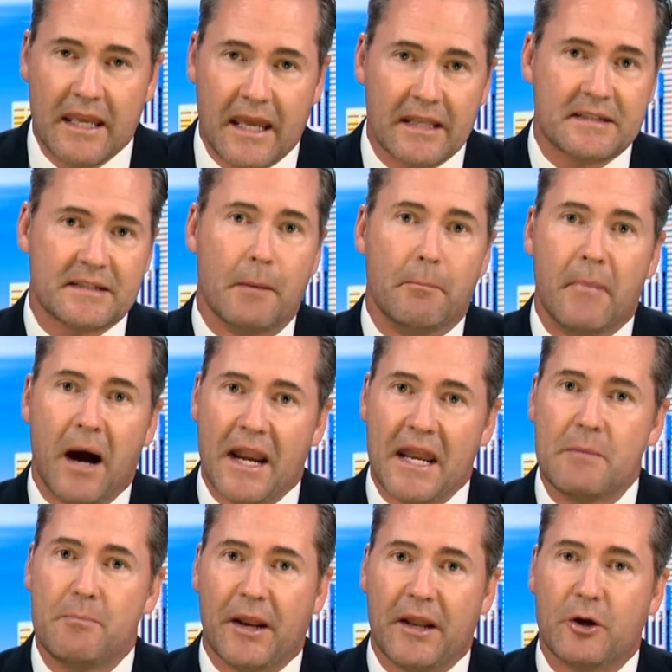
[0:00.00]
get some
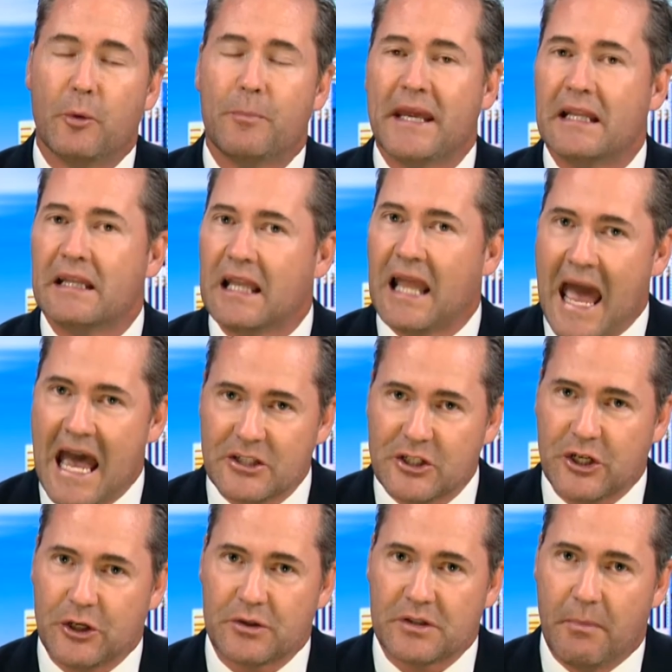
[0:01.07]
money, but it'll be
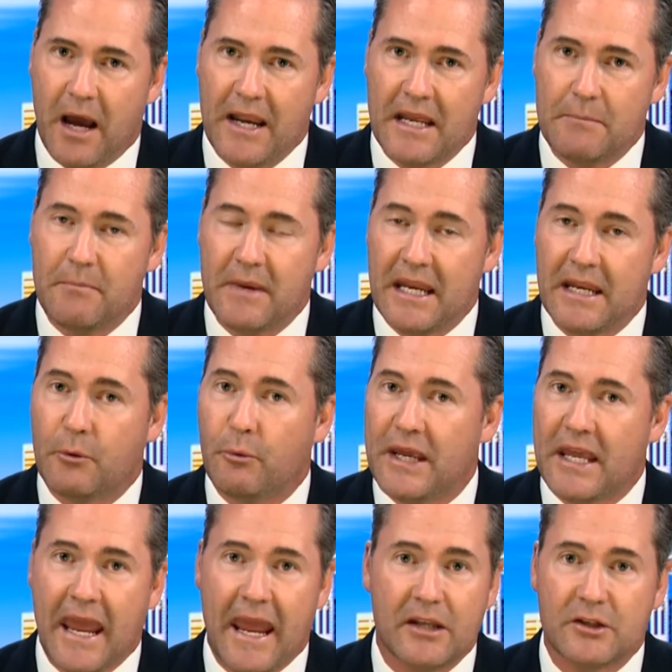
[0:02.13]
last year's money, meaning
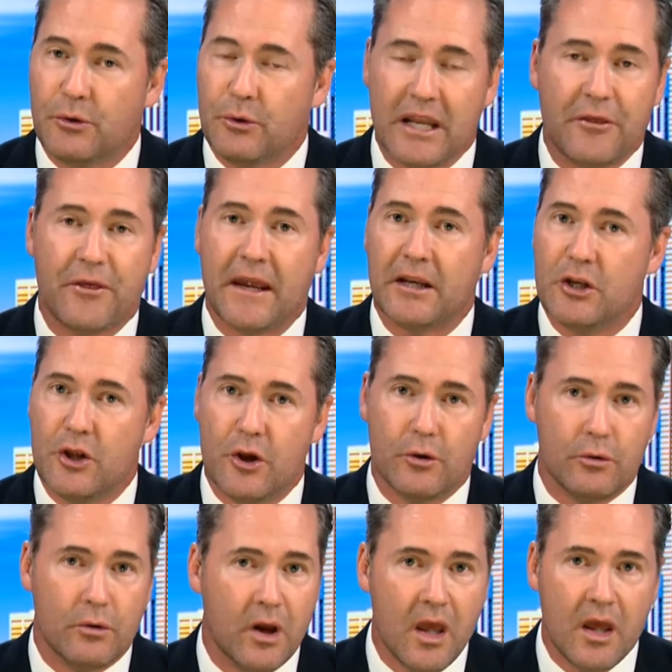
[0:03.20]
we can't do anything
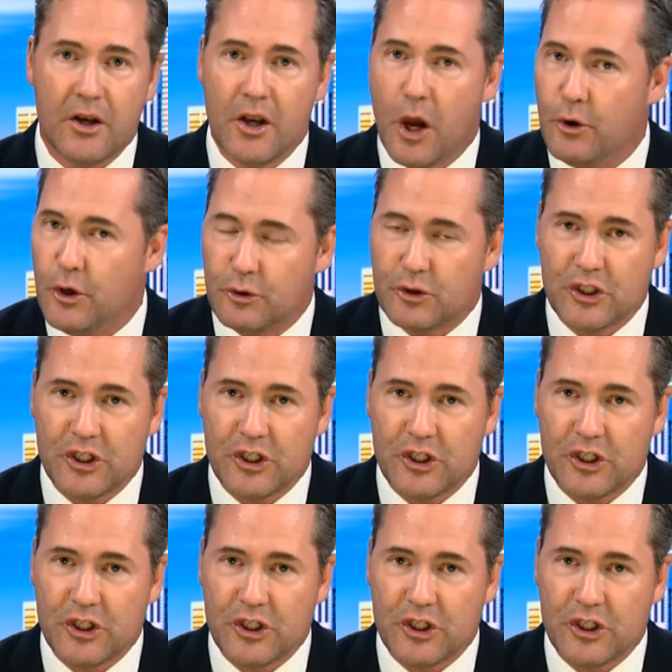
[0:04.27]
new. No new